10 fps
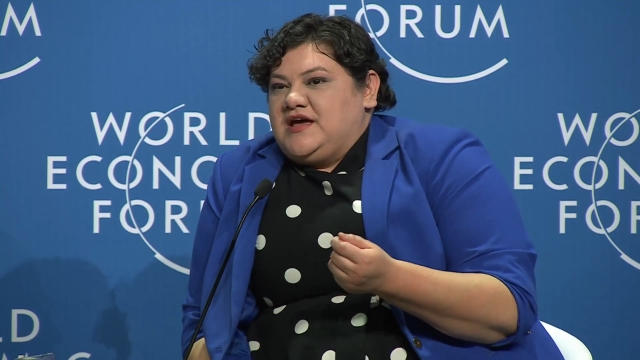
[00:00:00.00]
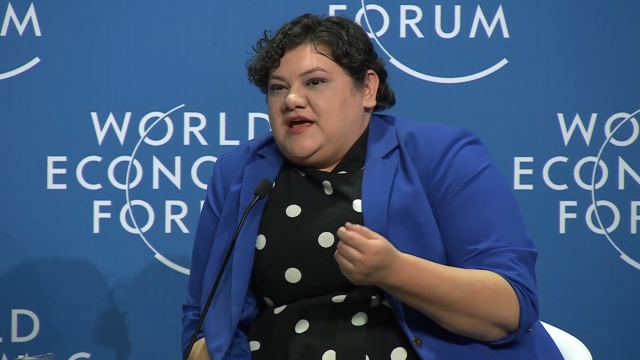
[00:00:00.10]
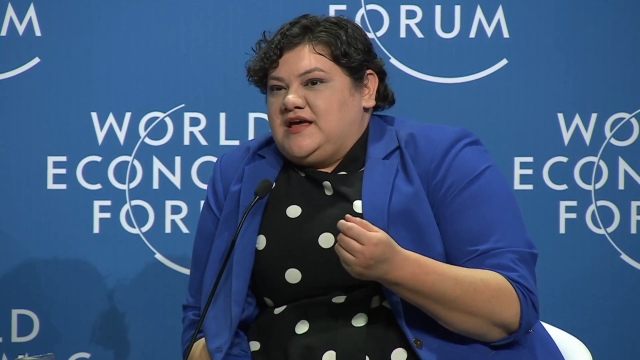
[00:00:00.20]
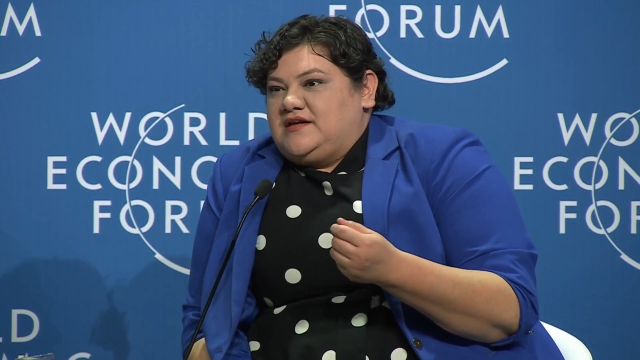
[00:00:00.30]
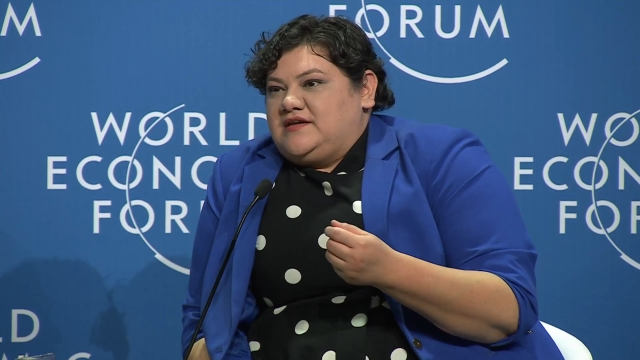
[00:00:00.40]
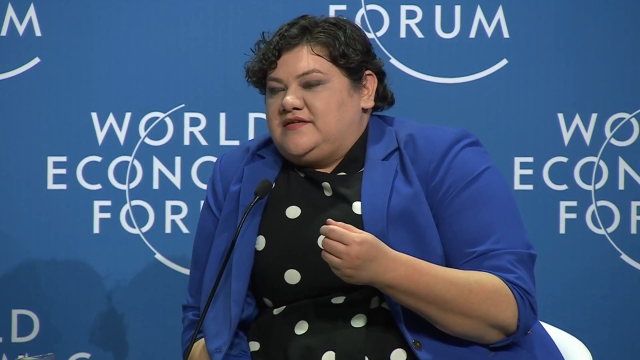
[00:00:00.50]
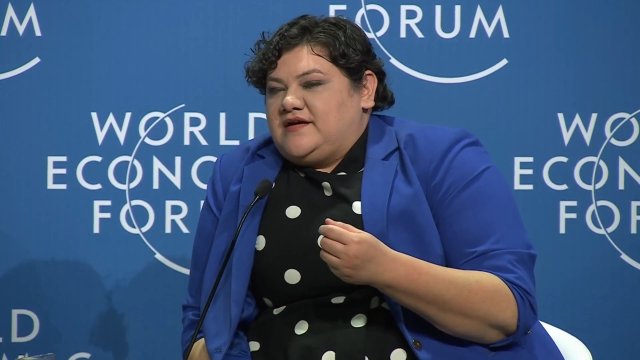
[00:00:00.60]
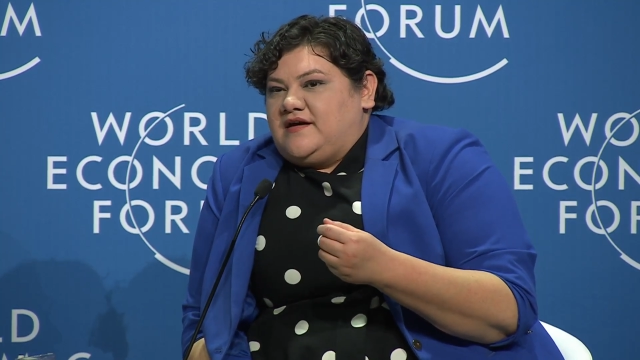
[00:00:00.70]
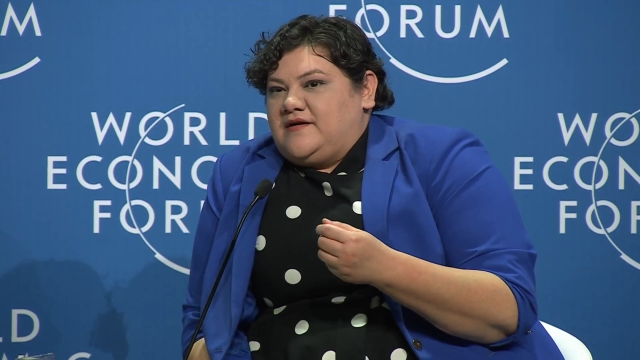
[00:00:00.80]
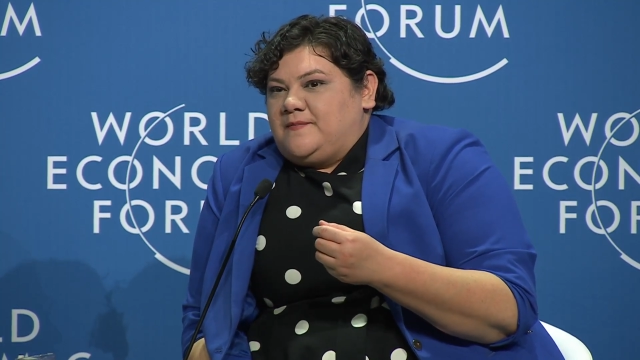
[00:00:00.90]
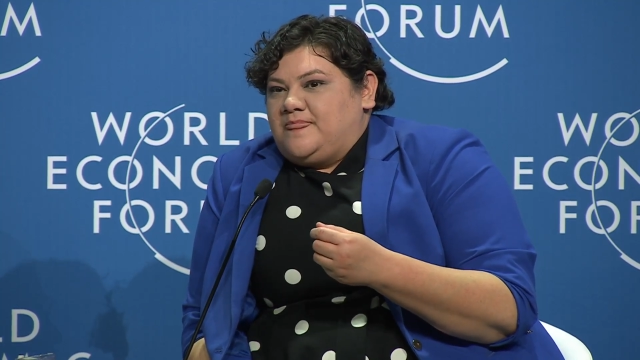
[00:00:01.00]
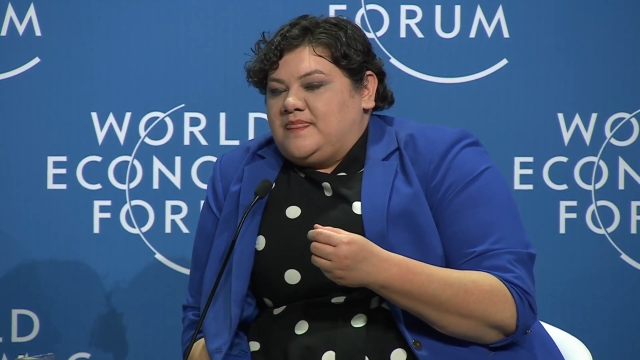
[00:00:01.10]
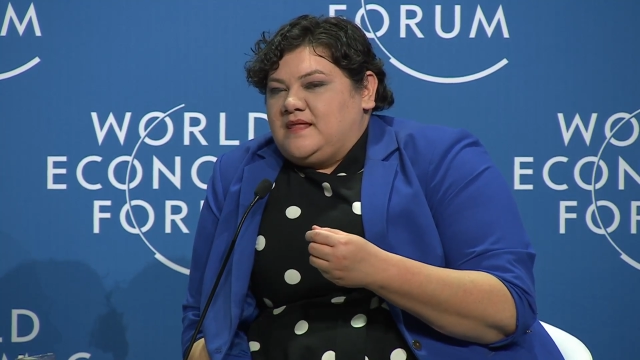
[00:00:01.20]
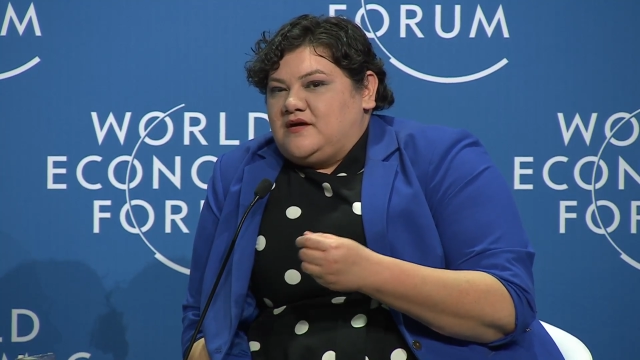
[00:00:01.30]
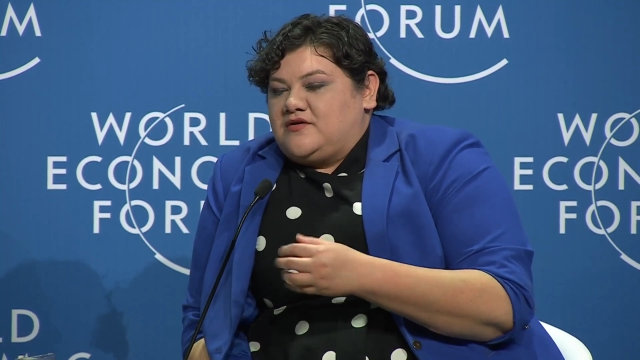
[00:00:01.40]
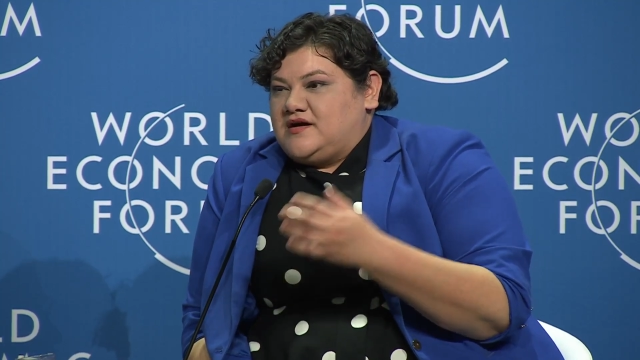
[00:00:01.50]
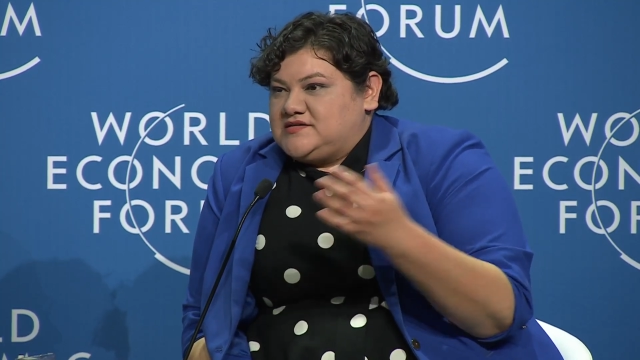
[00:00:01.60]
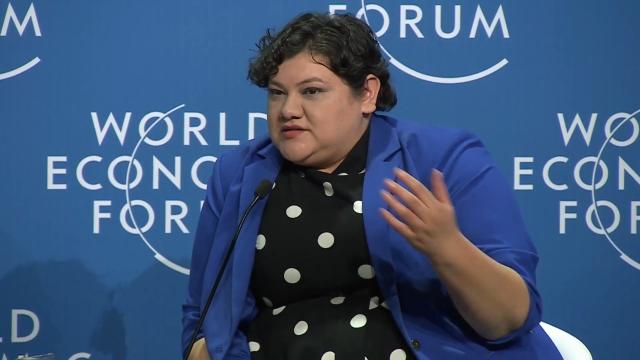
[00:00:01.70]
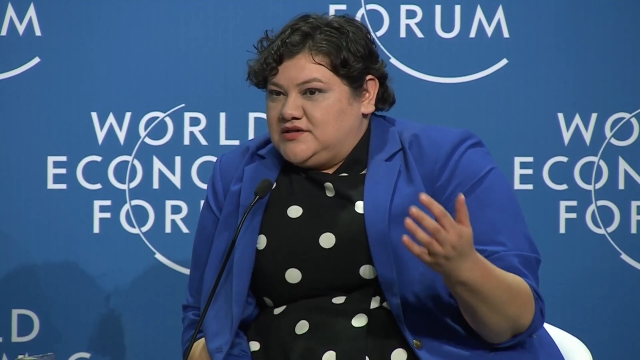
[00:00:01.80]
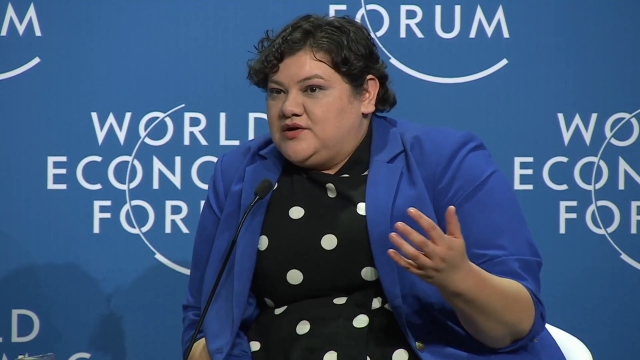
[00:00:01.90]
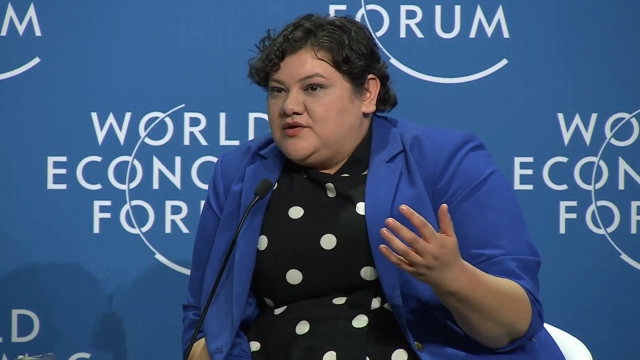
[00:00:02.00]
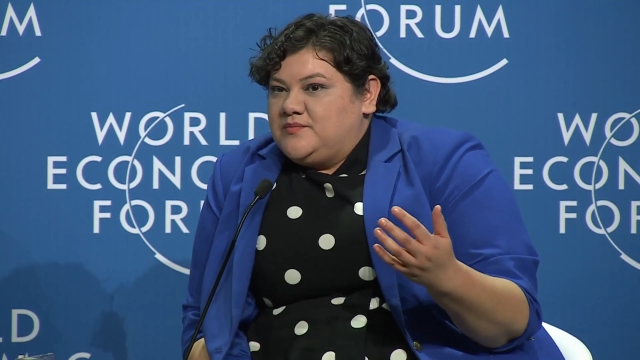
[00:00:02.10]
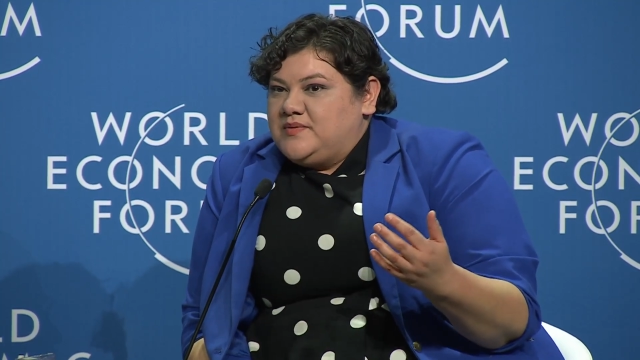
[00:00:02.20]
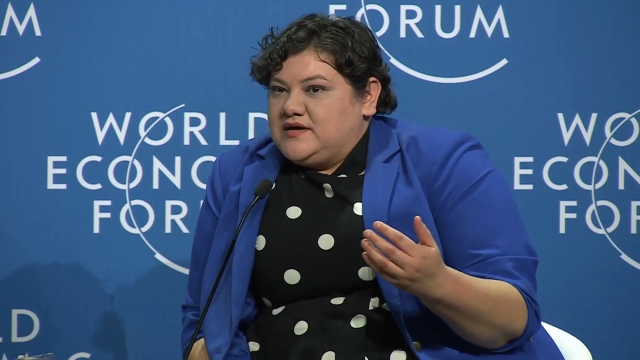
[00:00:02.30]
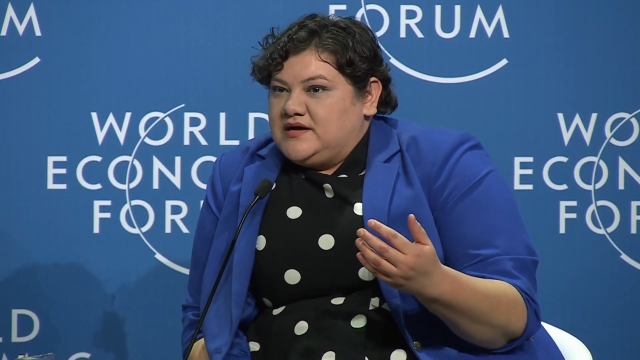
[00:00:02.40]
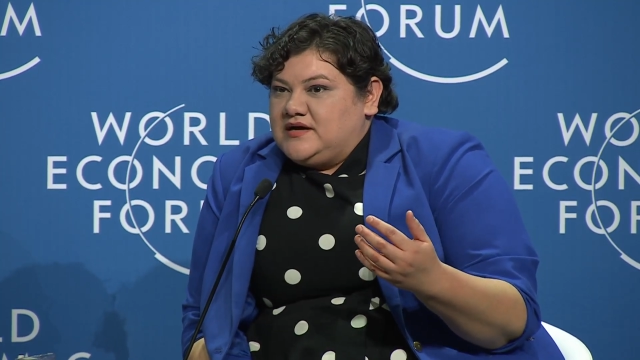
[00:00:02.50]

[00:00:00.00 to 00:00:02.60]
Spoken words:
And across the globe,